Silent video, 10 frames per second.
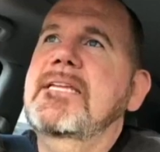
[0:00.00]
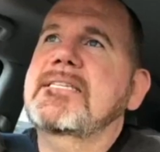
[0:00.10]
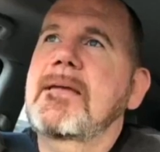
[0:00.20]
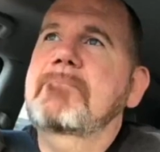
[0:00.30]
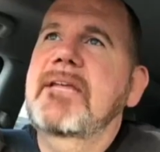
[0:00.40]

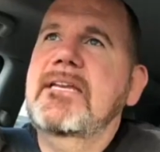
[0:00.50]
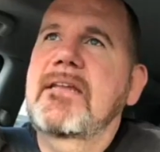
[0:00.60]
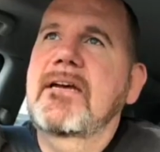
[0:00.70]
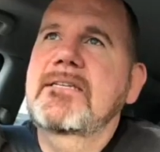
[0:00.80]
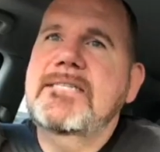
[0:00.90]
something
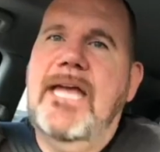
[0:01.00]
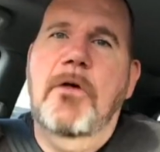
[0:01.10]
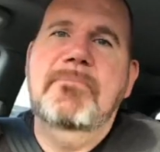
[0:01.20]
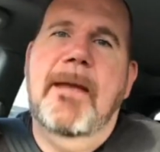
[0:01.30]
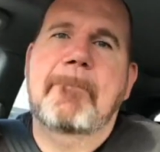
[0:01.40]
done to
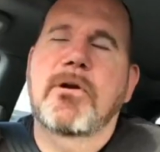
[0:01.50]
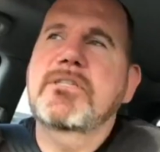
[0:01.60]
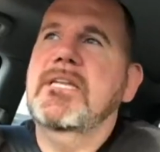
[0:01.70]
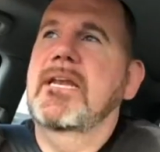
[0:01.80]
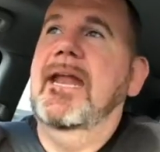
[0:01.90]
help that person.